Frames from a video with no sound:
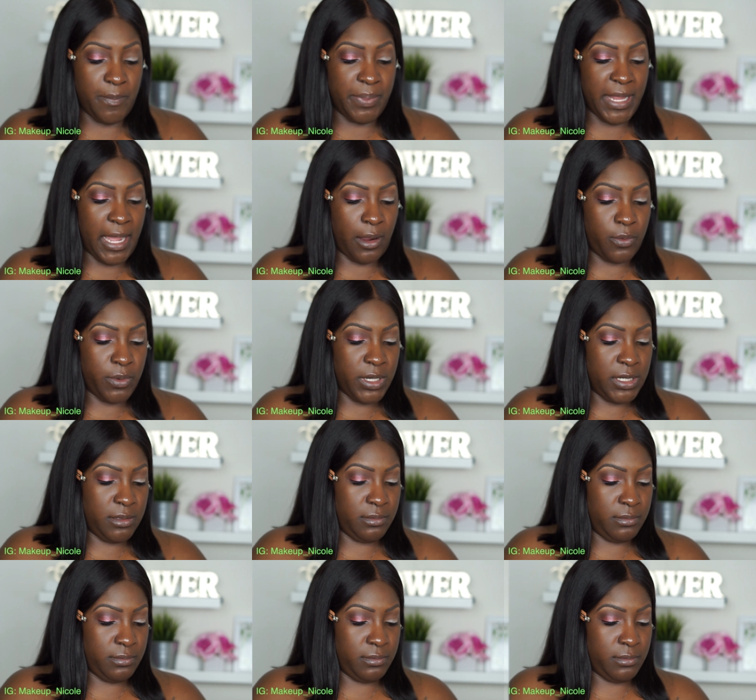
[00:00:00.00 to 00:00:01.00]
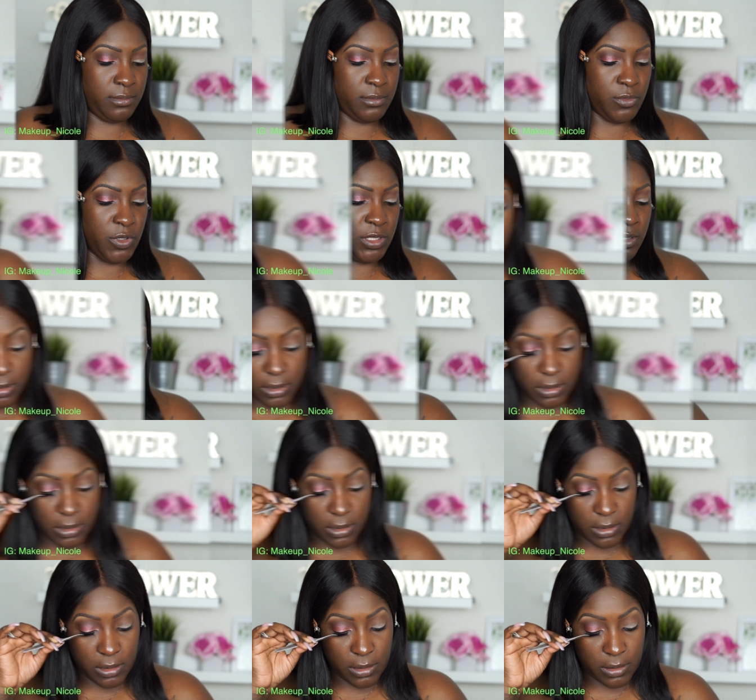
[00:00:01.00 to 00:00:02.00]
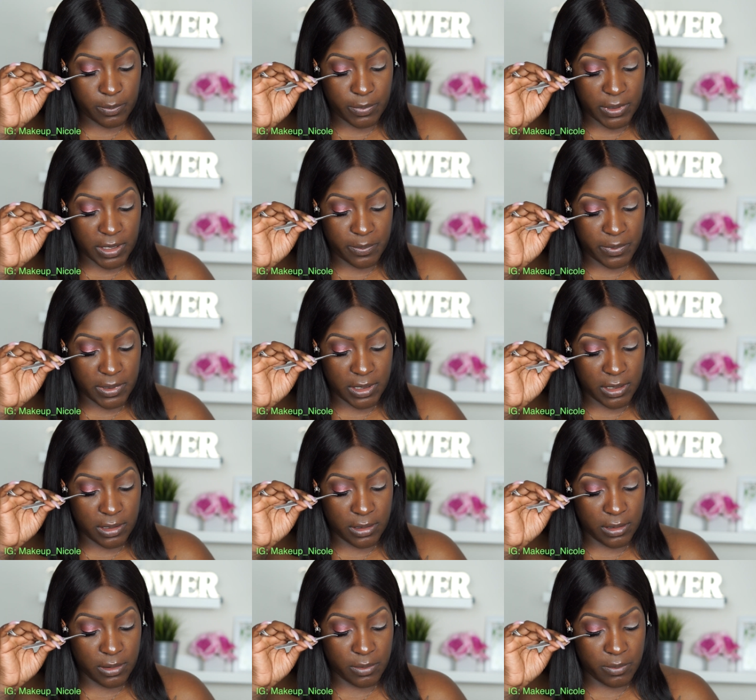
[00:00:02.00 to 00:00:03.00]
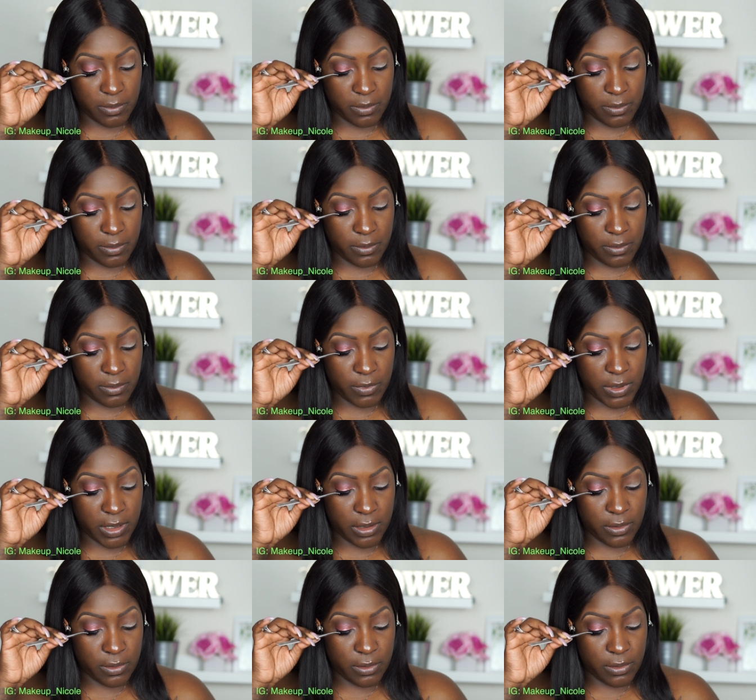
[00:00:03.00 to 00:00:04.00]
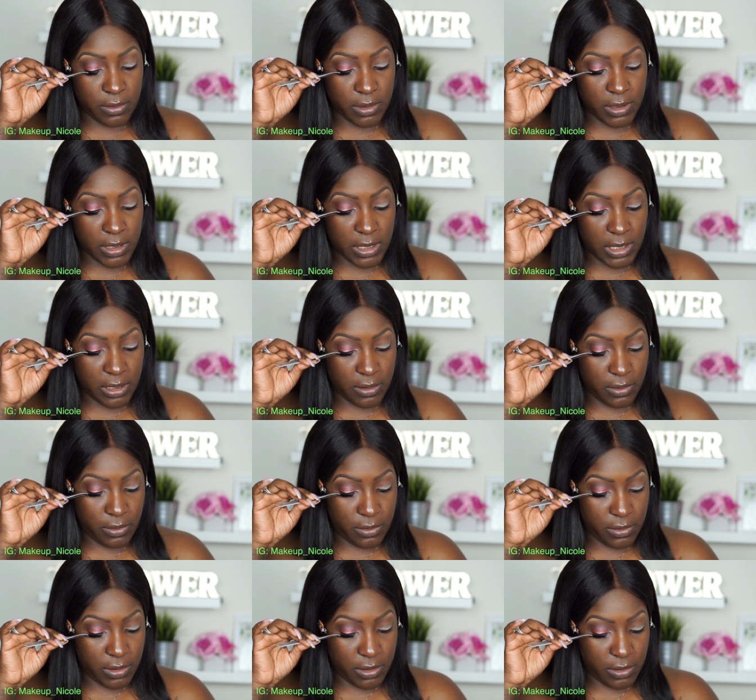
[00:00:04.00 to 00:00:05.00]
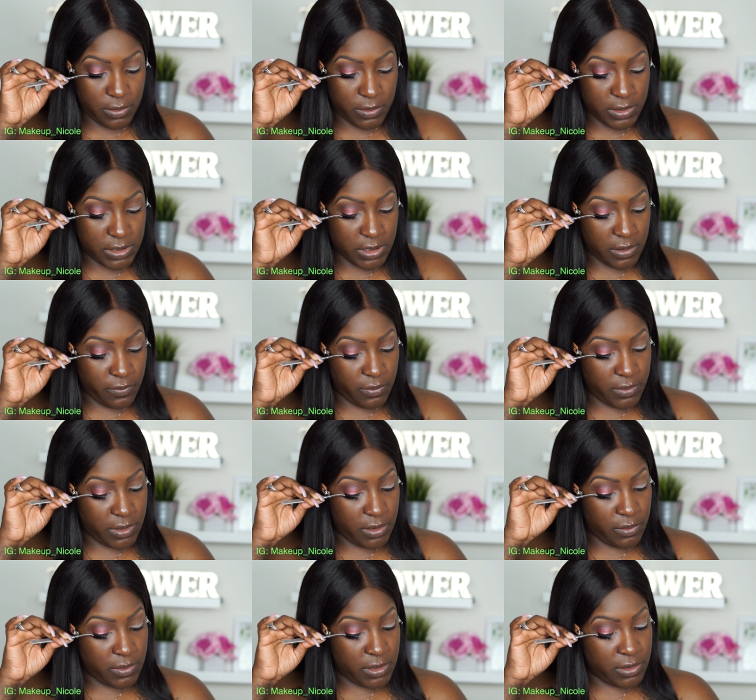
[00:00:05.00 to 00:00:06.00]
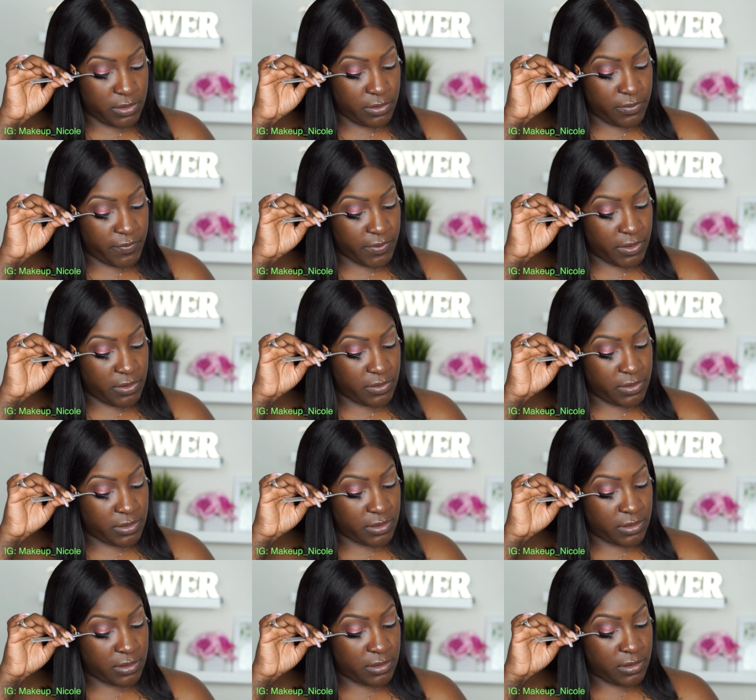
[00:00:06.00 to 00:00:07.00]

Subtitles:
black one. Well, the black. Pop it in the middle or the outer corner, whichever one you want to do first.